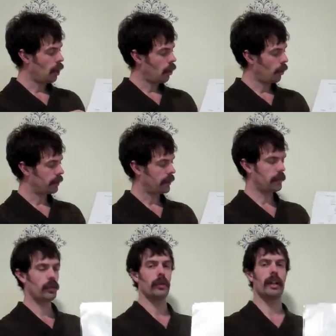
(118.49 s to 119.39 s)
which gives
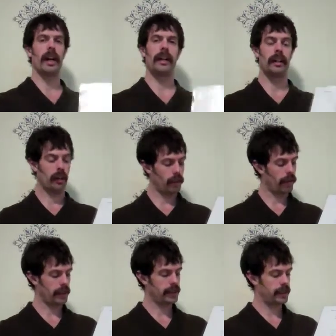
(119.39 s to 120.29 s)
you kind of a
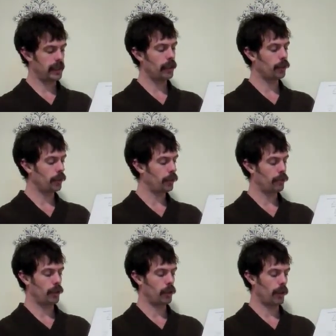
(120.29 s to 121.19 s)
see-through
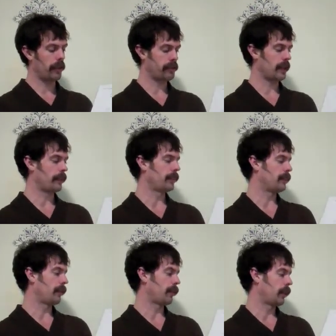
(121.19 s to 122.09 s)
view of some
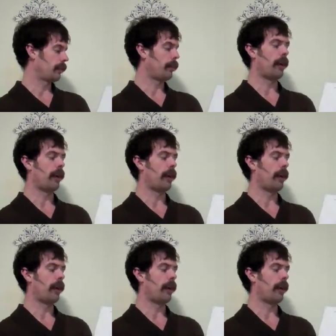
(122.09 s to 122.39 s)
different